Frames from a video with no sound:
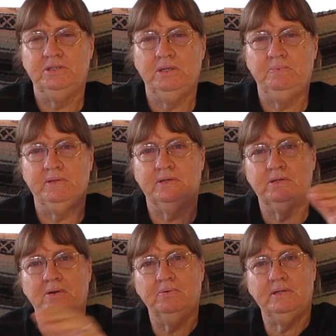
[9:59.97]
Tippy could
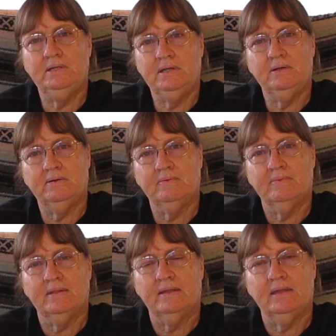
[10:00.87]
go in there
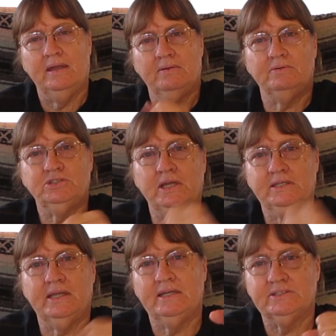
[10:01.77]
and
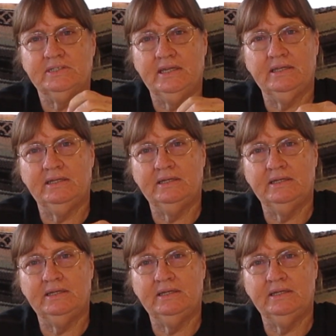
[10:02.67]
shake that snake and